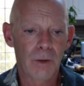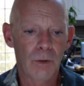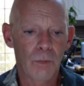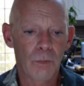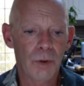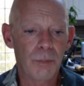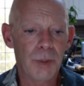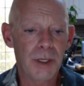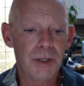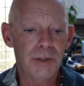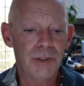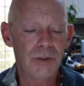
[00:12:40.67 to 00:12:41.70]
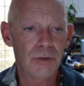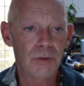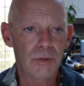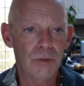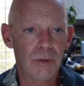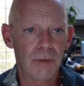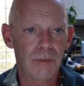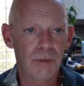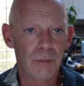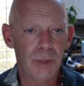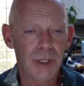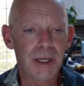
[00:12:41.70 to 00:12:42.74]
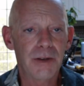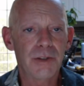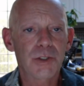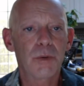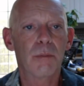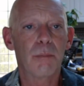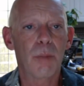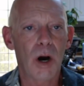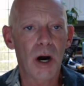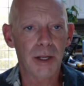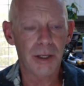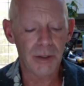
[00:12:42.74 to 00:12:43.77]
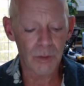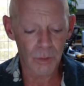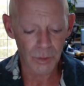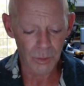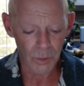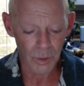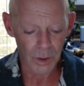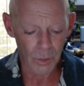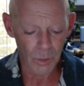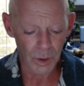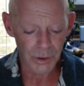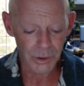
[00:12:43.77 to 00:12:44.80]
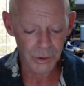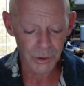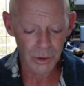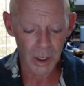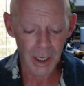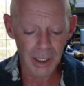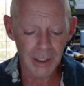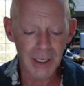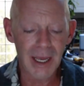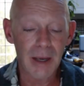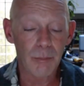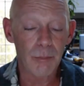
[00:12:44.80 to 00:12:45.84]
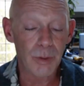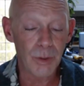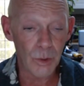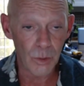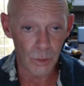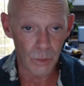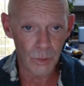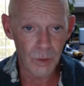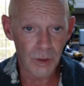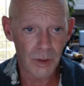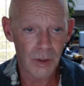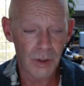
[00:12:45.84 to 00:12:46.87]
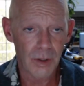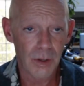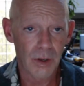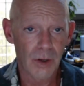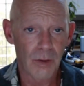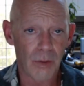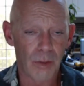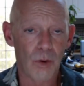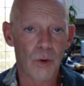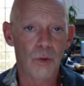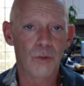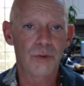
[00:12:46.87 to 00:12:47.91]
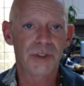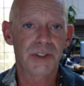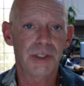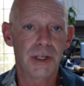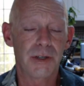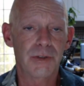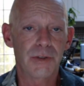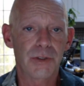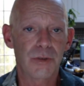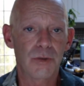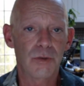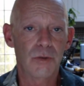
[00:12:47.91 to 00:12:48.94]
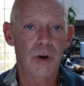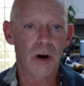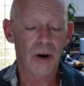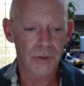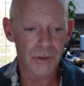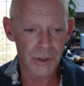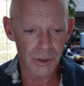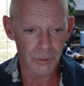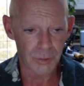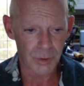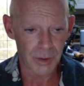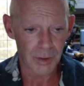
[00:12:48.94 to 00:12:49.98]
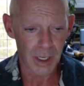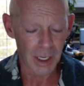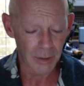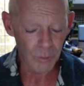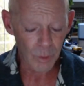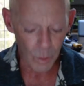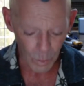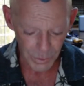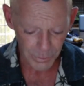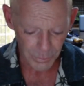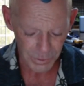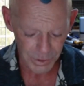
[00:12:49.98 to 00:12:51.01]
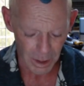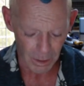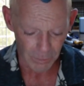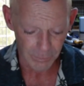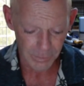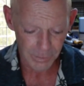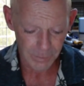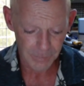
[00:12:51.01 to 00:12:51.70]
would be to begin to embody or to try and imbue those into our children and of course ourselves.